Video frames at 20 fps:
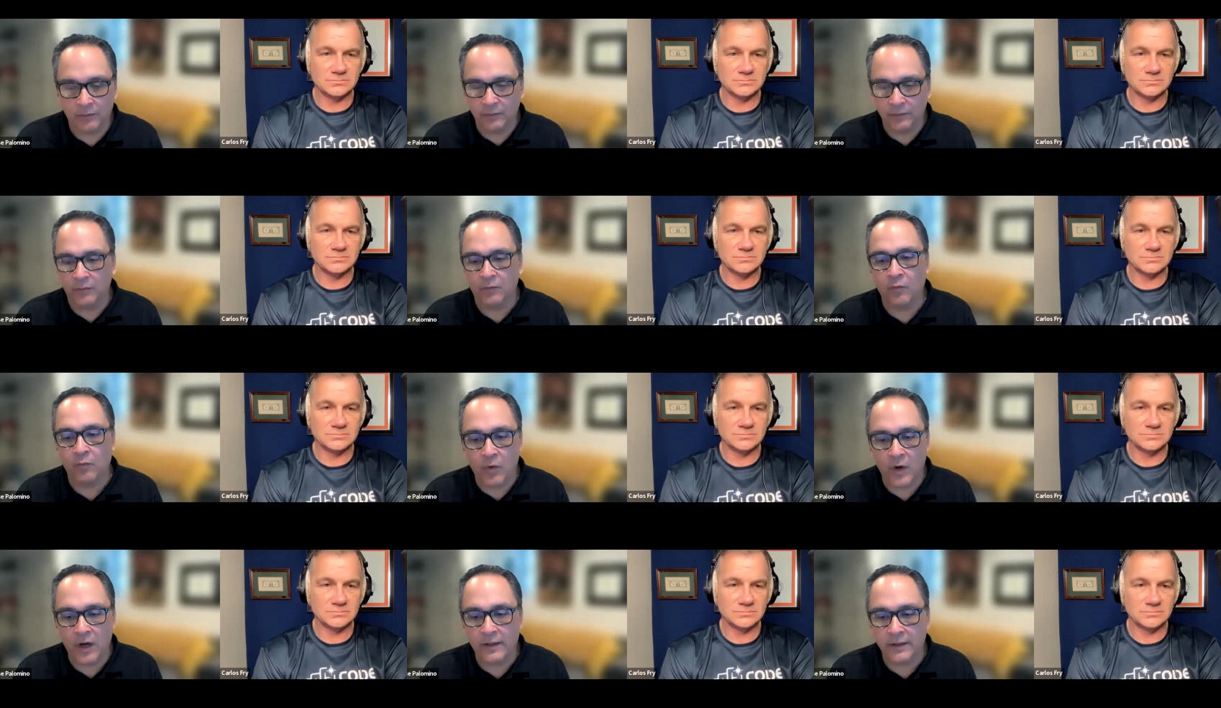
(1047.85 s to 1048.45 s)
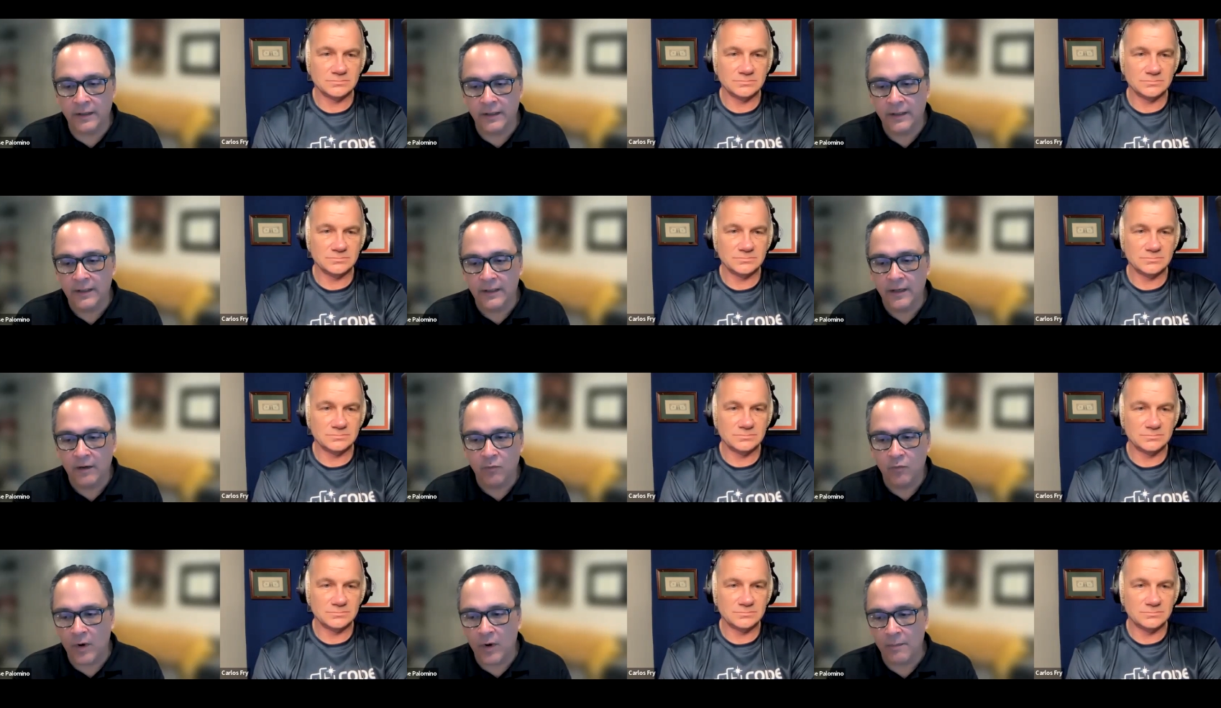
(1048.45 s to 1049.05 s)
Speaker 1: what
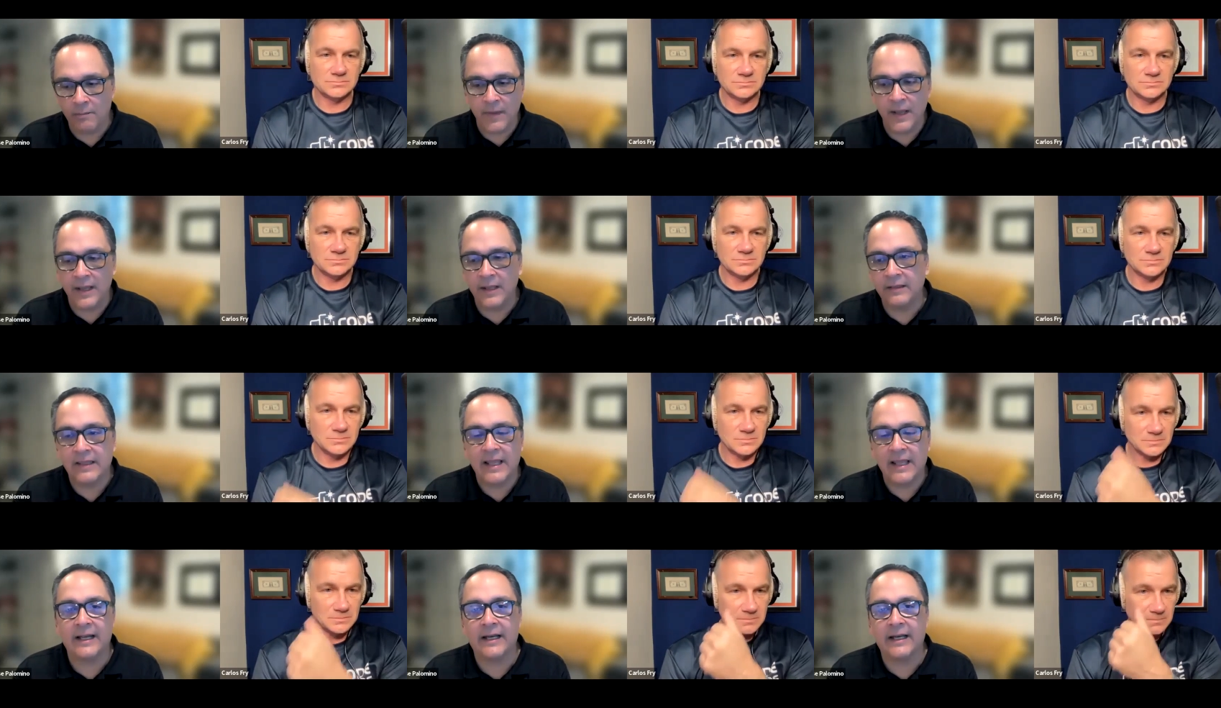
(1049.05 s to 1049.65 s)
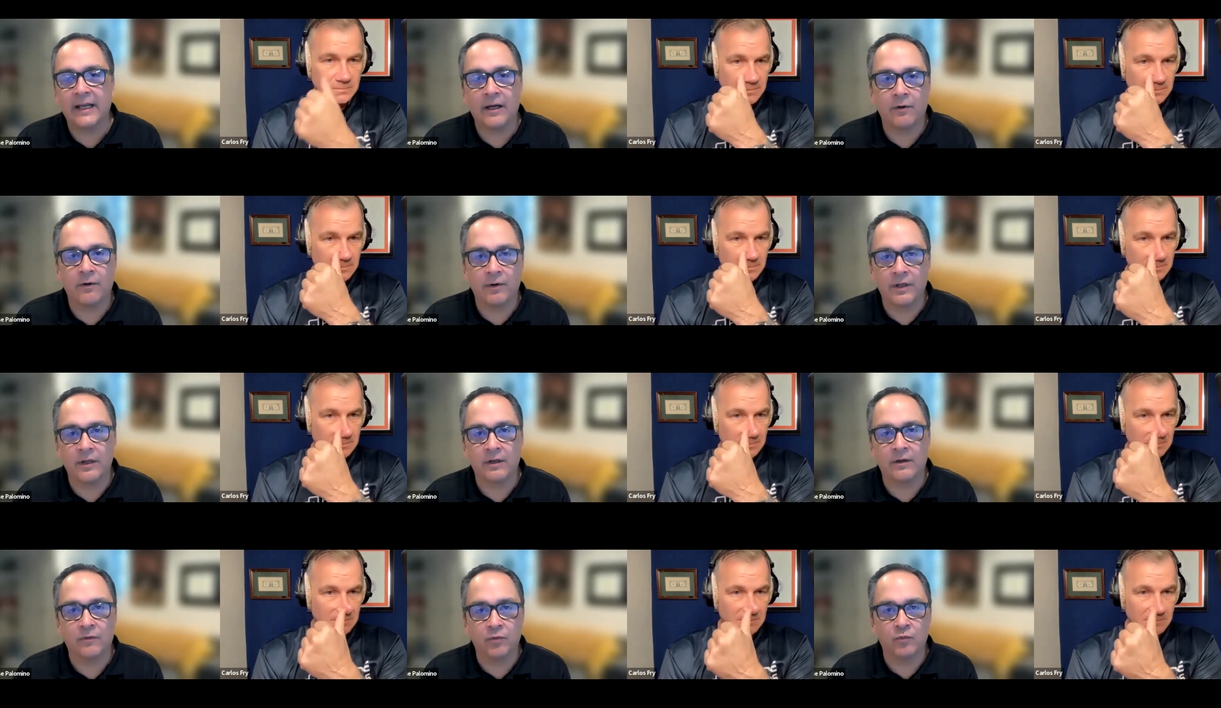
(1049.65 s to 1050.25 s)
made that
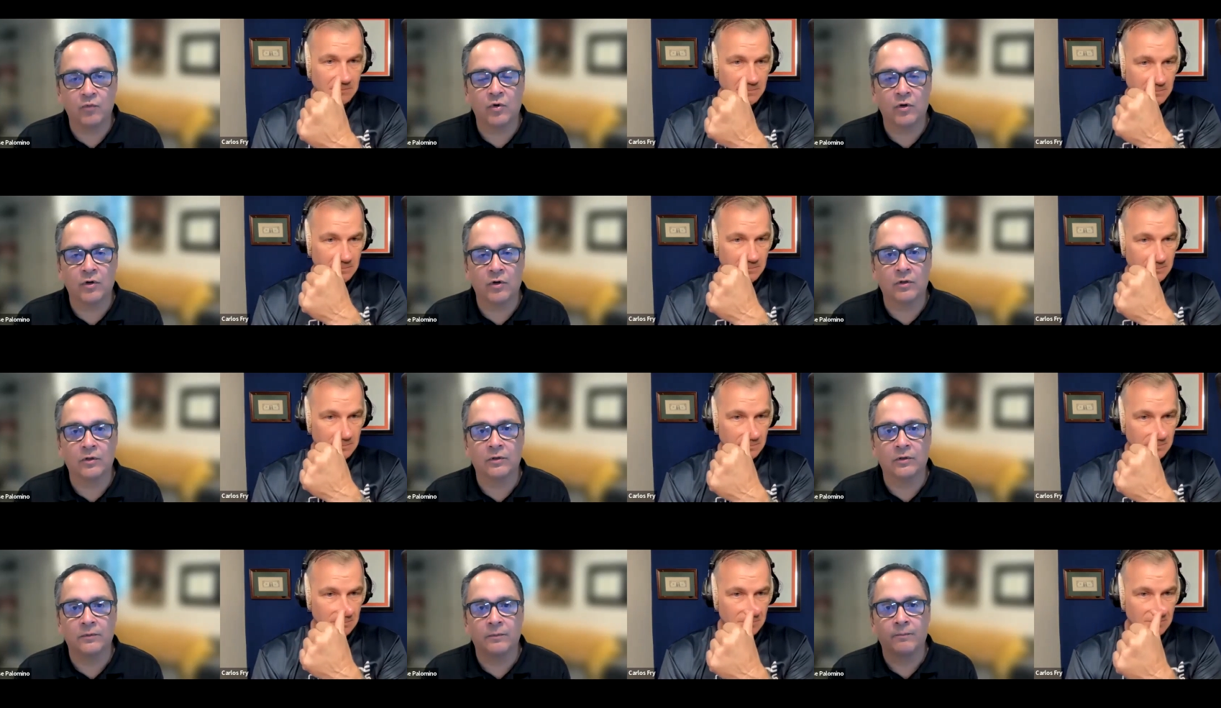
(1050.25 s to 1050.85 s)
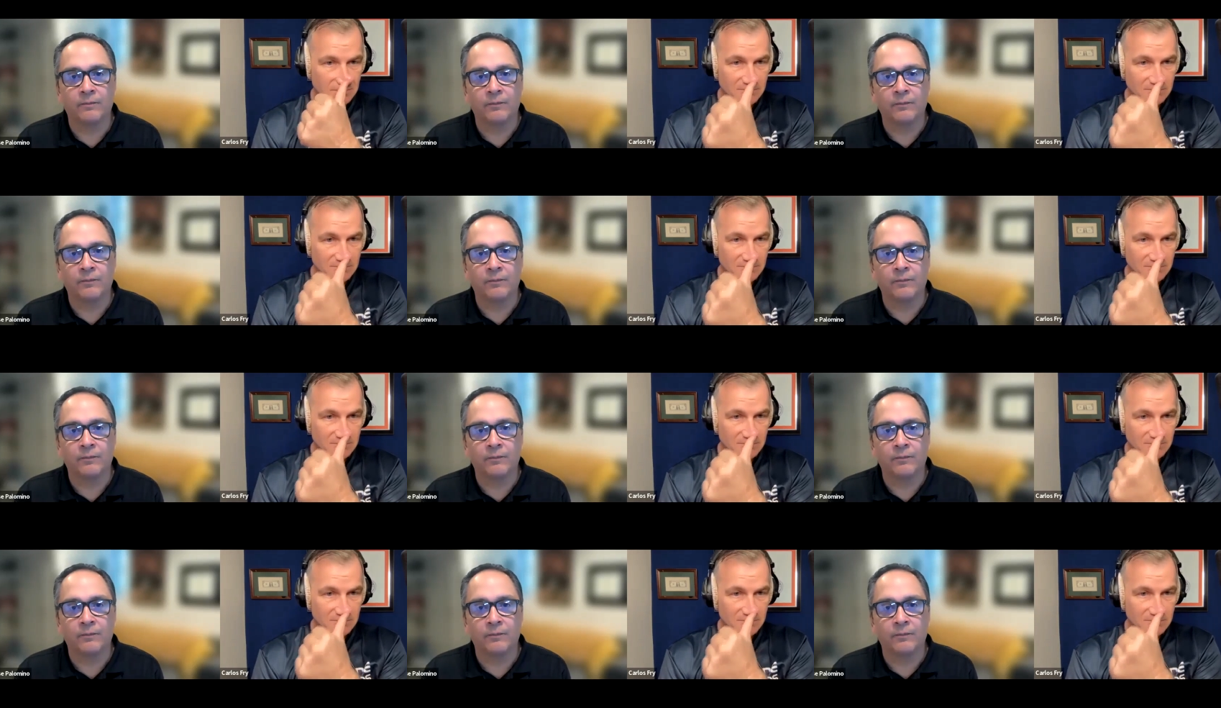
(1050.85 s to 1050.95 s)
area of the world